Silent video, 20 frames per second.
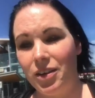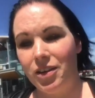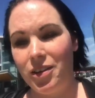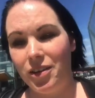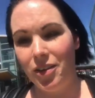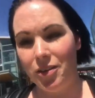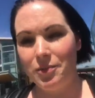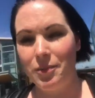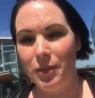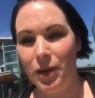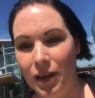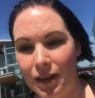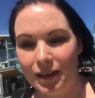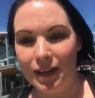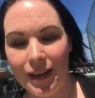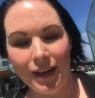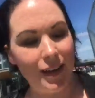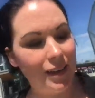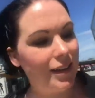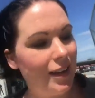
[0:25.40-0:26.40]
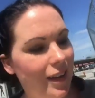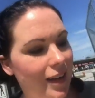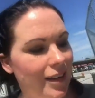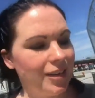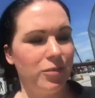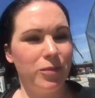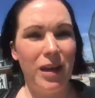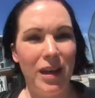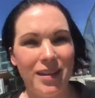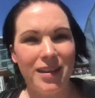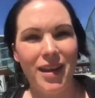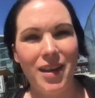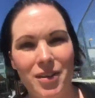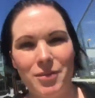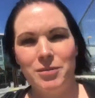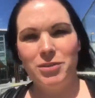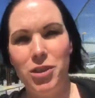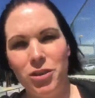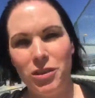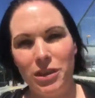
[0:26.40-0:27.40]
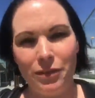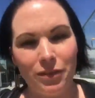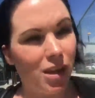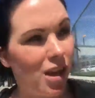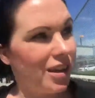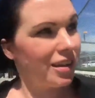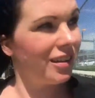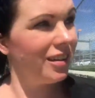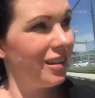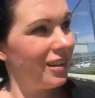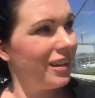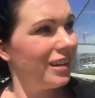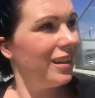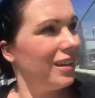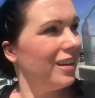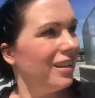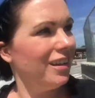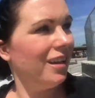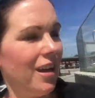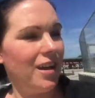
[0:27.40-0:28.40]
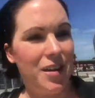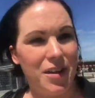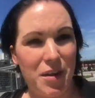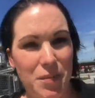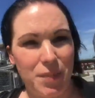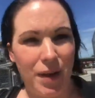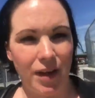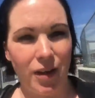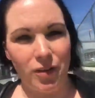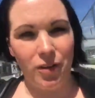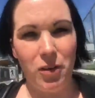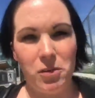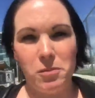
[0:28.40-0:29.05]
Good morning and welcome to the vlog. I'm back at